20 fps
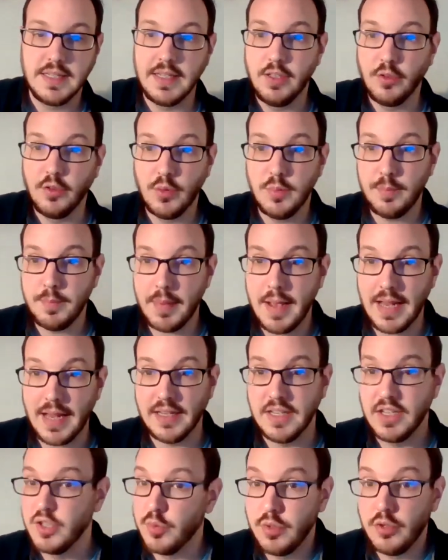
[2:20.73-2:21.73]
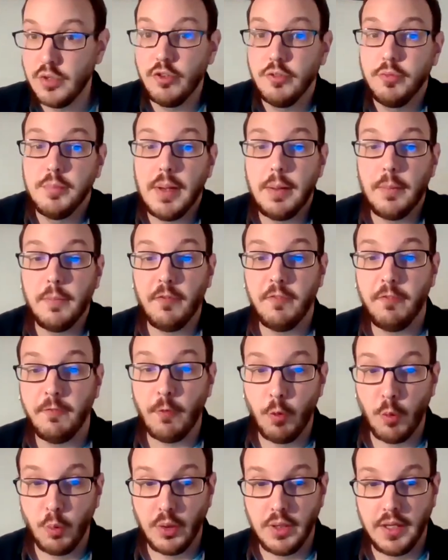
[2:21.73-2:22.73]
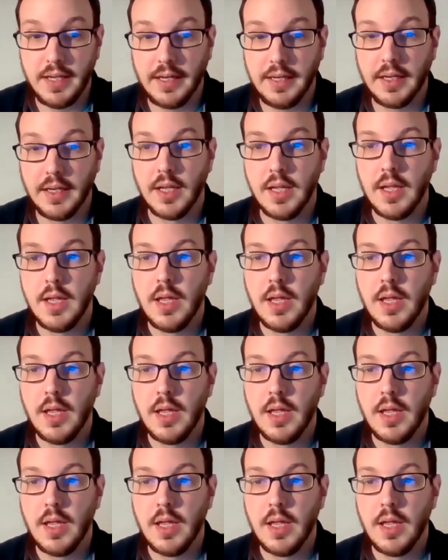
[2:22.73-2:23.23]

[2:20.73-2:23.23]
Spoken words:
deals with balance, we dream about falling.